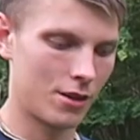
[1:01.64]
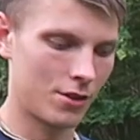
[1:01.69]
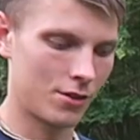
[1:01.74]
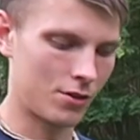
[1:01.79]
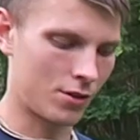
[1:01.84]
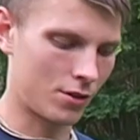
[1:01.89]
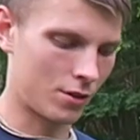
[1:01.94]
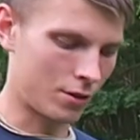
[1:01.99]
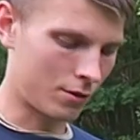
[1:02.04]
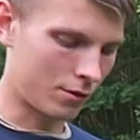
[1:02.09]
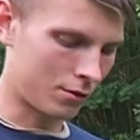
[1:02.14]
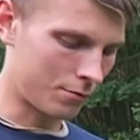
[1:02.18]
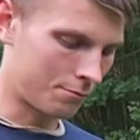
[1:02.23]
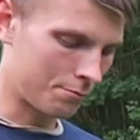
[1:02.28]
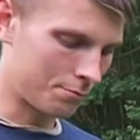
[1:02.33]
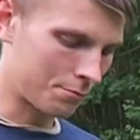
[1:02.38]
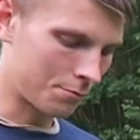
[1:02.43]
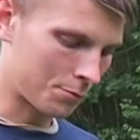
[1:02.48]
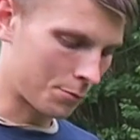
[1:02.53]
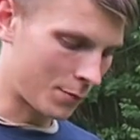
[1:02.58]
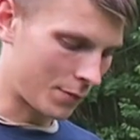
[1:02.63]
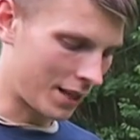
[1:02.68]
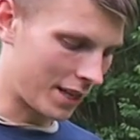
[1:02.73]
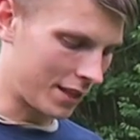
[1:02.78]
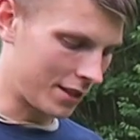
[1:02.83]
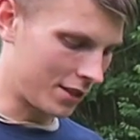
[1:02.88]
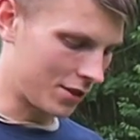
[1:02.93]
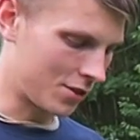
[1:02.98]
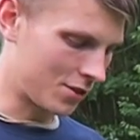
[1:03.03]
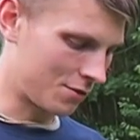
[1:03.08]
So
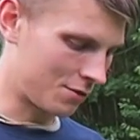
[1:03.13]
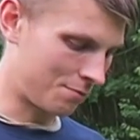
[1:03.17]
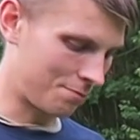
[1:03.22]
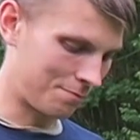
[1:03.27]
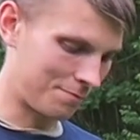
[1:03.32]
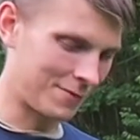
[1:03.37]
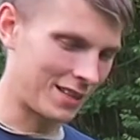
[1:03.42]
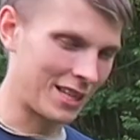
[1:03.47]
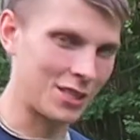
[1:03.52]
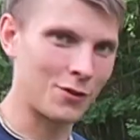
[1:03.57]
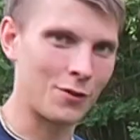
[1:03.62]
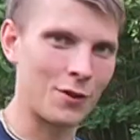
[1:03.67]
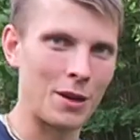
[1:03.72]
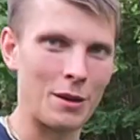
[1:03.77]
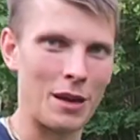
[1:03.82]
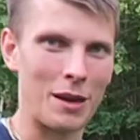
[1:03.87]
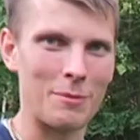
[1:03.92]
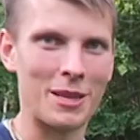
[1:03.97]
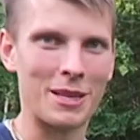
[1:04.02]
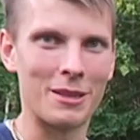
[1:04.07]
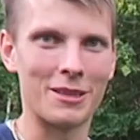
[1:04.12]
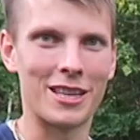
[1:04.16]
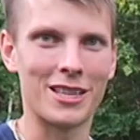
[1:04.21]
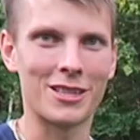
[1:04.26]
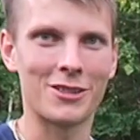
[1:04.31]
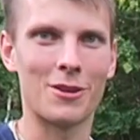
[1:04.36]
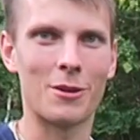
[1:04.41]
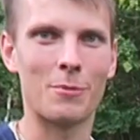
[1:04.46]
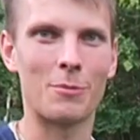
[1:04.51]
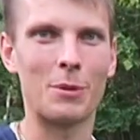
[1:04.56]
it is that's why I mean
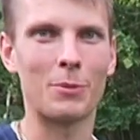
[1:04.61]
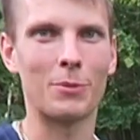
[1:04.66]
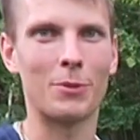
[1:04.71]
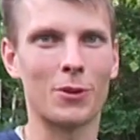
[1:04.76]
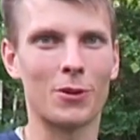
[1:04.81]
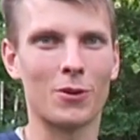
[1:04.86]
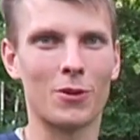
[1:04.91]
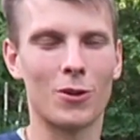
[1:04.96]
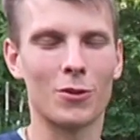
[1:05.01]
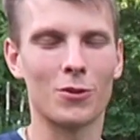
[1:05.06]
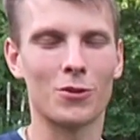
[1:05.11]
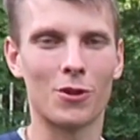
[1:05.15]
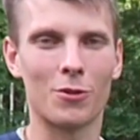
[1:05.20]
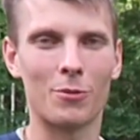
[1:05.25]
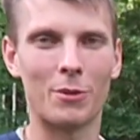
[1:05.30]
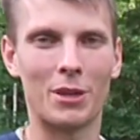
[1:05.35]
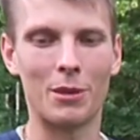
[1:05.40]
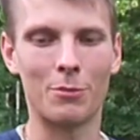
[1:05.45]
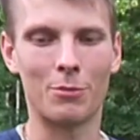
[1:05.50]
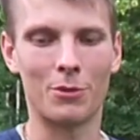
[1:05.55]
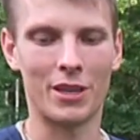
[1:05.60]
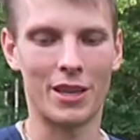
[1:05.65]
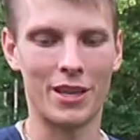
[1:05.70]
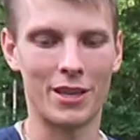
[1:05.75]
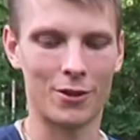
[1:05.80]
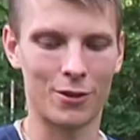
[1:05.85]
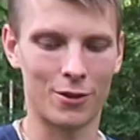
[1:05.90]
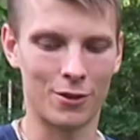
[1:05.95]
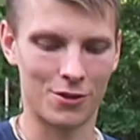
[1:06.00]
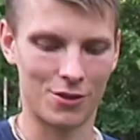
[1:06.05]
that's why people grow so many
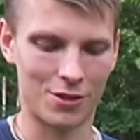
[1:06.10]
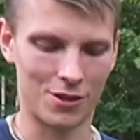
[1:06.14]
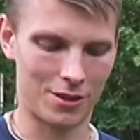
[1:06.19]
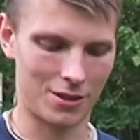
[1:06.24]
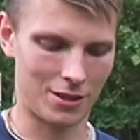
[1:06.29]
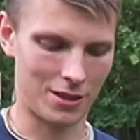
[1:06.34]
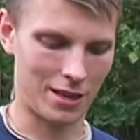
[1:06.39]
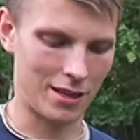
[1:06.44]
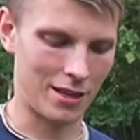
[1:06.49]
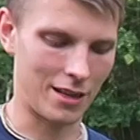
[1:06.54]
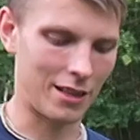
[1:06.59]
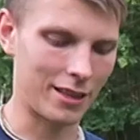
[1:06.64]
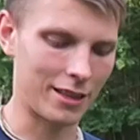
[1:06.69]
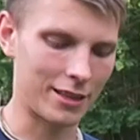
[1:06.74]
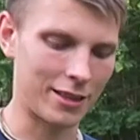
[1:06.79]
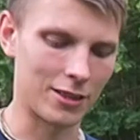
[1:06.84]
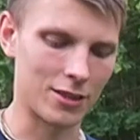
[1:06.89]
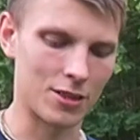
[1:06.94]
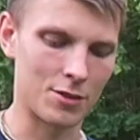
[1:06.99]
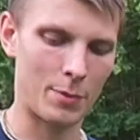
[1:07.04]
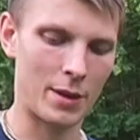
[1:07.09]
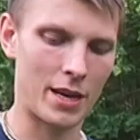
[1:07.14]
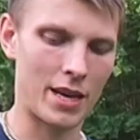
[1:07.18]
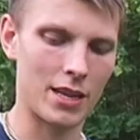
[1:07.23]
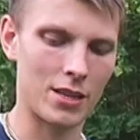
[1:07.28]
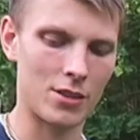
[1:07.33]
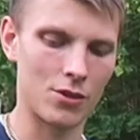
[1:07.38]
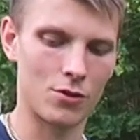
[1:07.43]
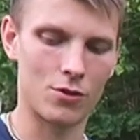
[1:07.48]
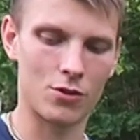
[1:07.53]
potatoes in a little space.